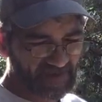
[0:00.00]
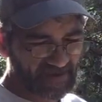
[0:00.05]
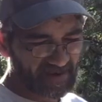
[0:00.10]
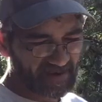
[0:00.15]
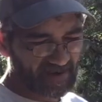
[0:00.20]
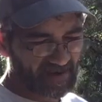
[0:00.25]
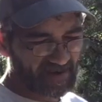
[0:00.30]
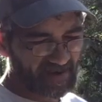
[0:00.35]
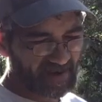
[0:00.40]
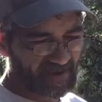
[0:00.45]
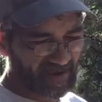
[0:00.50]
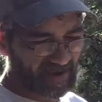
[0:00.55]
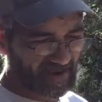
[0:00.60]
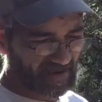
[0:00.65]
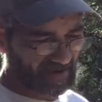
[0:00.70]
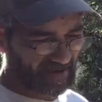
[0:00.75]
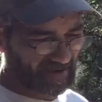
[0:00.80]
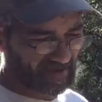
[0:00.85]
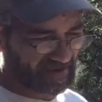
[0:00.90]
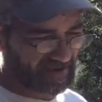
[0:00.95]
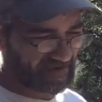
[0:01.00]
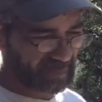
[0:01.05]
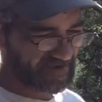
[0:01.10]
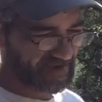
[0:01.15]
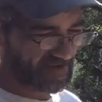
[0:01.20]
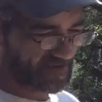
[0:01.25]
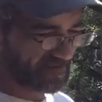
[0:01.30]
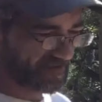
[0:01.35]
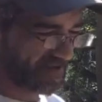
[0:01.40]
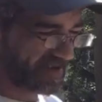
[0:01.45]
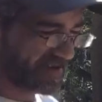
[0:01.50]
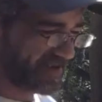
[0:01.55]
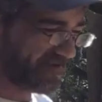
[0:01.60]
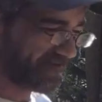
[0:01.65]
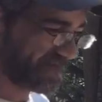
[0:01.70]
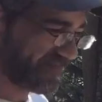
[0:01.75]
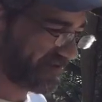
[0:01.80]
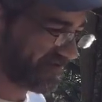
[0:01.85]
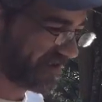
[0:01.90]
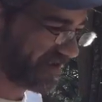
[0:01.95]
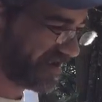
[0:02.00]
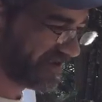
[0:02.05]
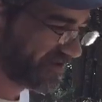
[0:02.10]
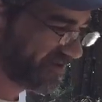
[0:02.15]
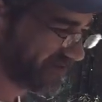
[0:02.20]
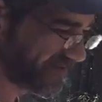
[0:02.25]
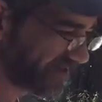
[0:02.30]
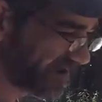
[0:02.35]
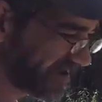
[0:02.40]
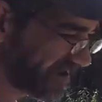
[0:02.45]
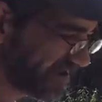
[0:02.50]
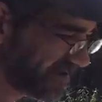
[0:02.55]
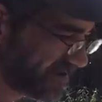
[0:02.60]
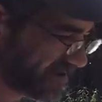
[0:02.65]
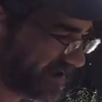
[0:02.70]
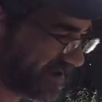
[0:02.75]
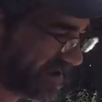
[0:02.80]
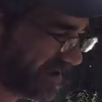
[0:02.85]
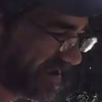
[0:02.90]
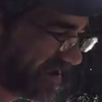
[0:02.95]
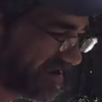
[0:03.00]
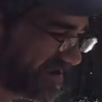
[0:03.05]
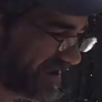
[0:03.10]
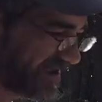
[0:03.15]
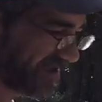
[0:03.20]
You know, a lot of times I don't bring it, but when I do bring it, it's